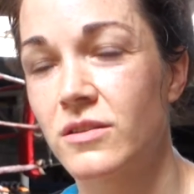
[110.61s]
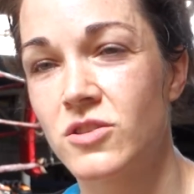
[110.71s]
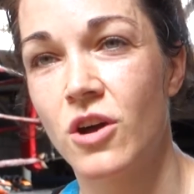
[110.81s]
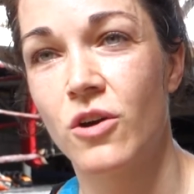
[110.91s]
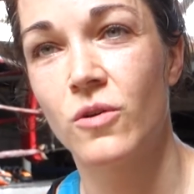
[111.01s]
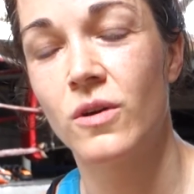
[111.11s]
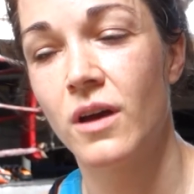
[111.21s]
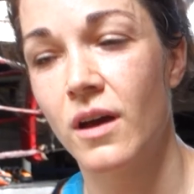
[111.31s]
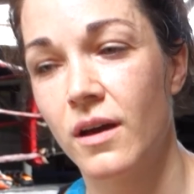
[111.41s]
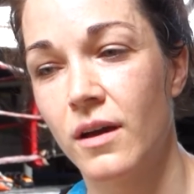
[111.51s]
So
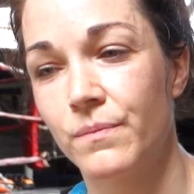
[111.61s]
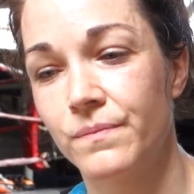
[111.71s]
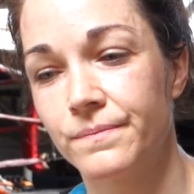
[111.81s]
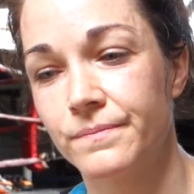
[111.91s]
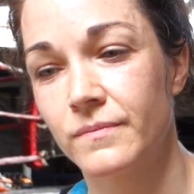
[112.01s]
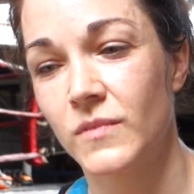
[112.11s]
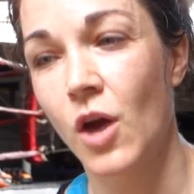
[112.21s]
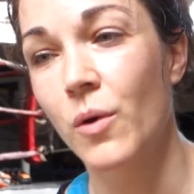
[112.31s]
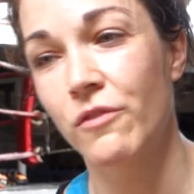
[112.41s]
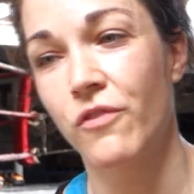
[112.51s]

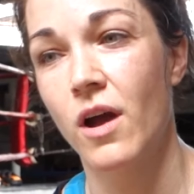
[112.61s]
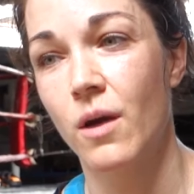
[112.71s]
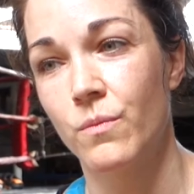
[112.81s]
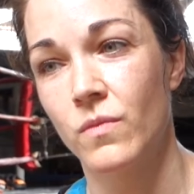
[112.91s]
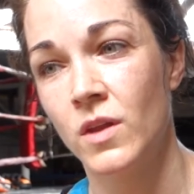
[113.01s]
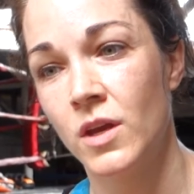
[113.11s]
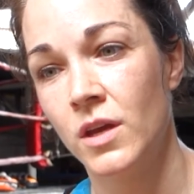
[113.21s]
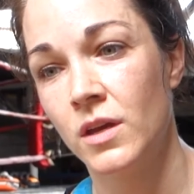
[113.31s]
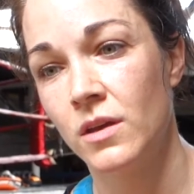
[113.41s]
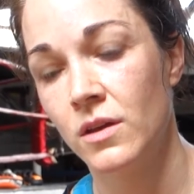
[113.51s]
going from
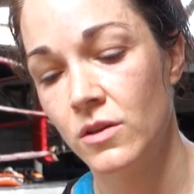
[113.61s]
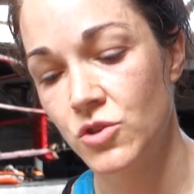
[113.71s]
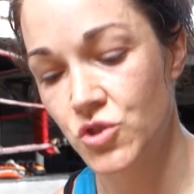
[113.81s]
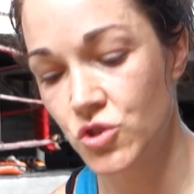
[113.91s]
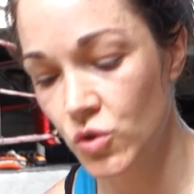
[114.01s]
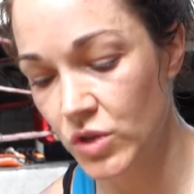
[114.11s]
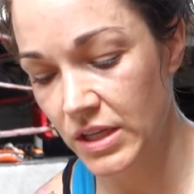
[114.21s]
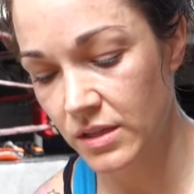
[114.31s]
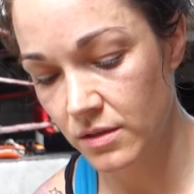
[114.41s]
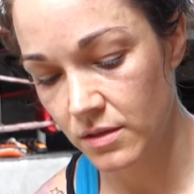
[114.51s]
student